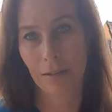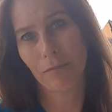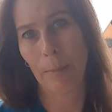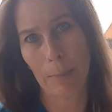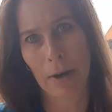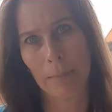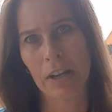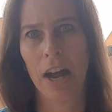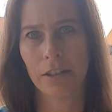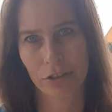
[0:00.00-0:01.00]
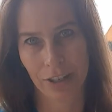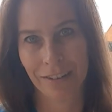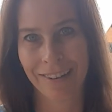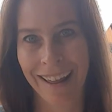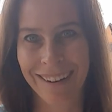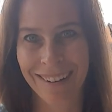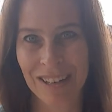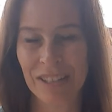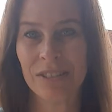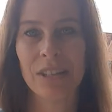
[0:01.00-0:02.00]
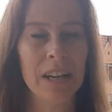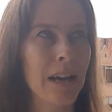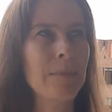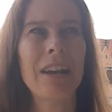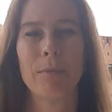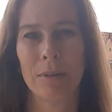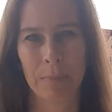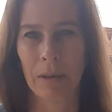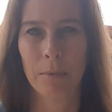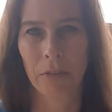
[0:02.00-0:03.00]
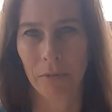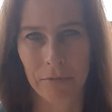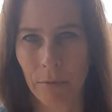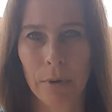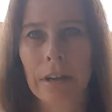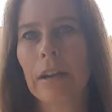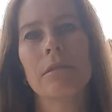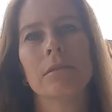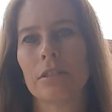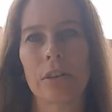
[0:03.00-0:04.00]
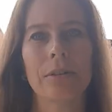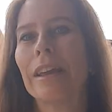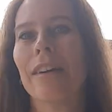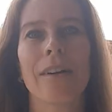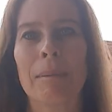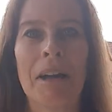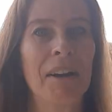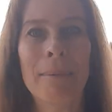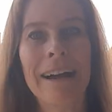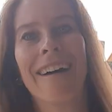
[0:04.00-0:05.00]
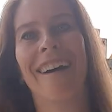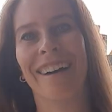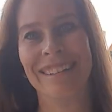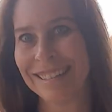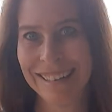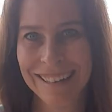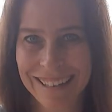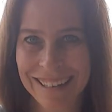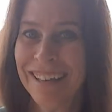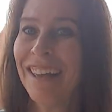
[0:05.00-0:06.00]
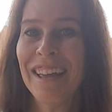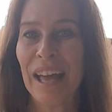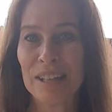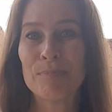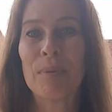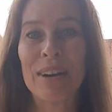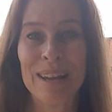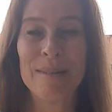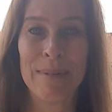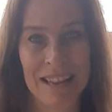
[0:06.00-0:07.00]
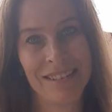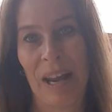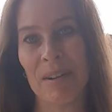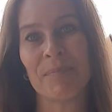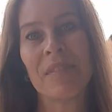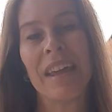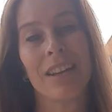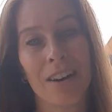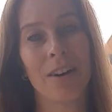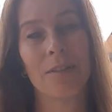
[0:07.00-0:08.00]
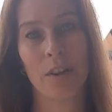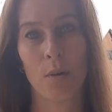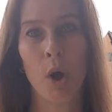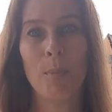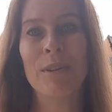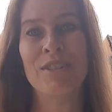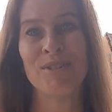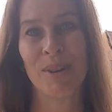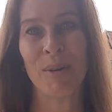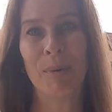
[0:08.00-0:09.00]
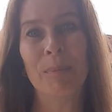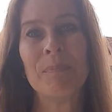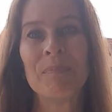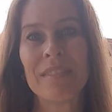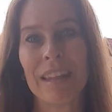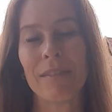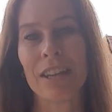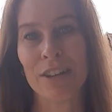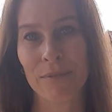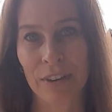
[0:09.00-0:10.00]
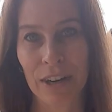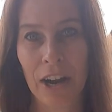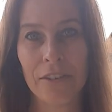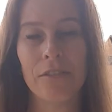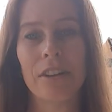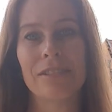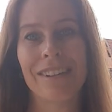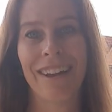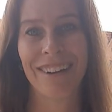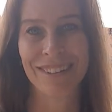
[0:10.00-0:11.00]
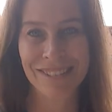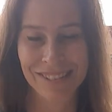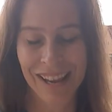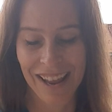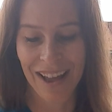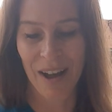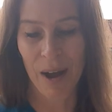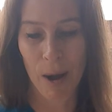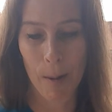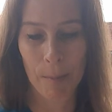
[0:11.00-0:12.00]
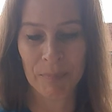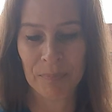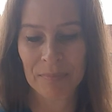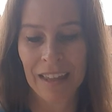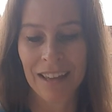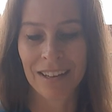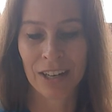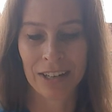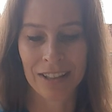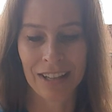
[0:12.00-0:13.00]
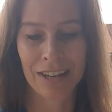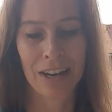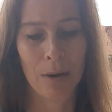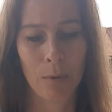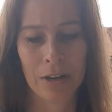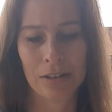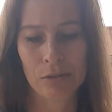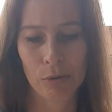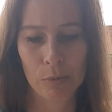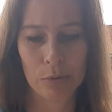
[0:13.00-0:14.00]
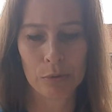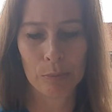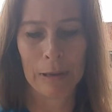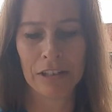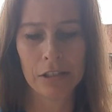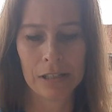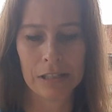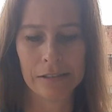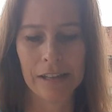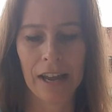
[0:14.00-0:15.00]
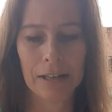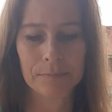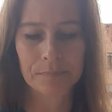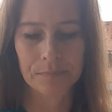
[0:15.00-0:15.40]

remember I'm Dutch, in the Netherlands, I mean I wouldn't be able to afford it. So here I'm like, oh my god, it's pretty amazing. You know, if you're open to living in different countries, that is. Another thing that I wanted to mention is that